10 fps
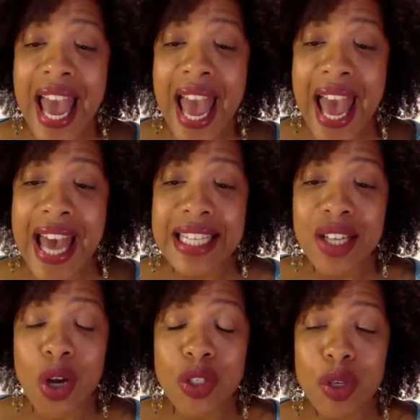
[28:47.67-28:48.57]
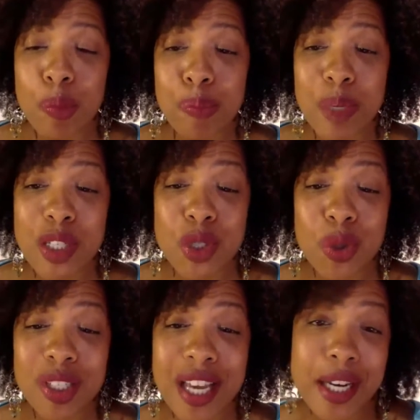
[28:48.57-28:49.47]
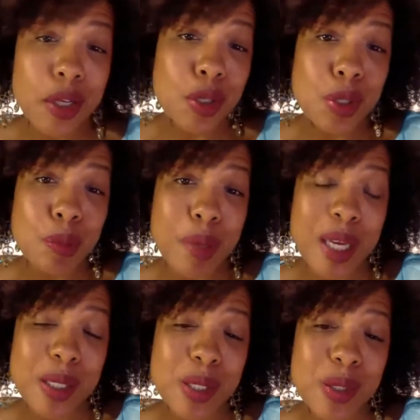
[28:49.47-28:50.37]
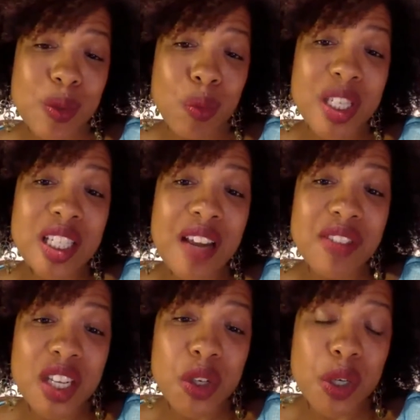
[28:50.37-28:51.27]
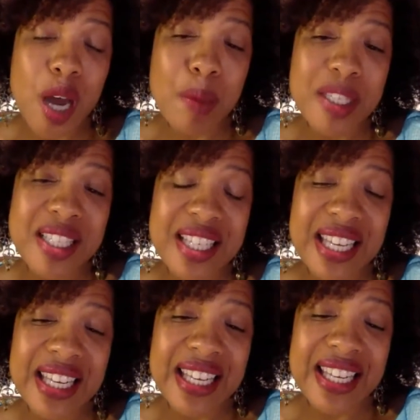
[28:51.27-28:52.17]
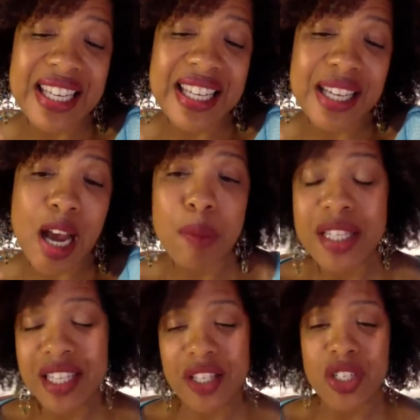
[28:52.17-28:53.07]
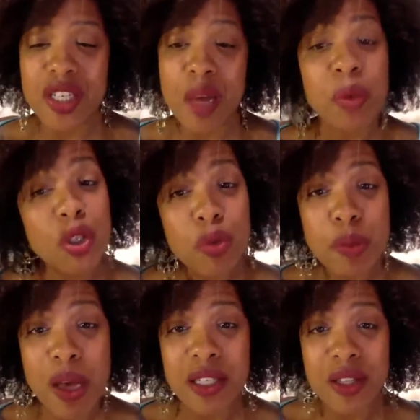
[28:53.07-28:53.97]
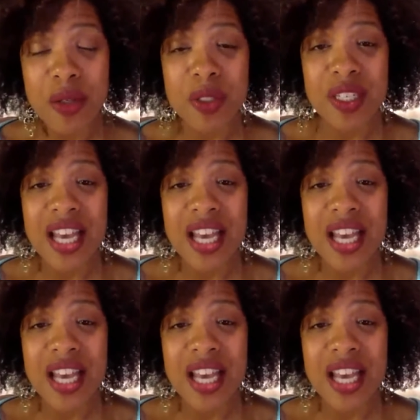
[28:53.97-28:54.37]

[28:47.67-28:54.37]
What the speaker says: and also be sure to like our YouTube page. We'd love to hear your comments in the comment section, and we do respond to those.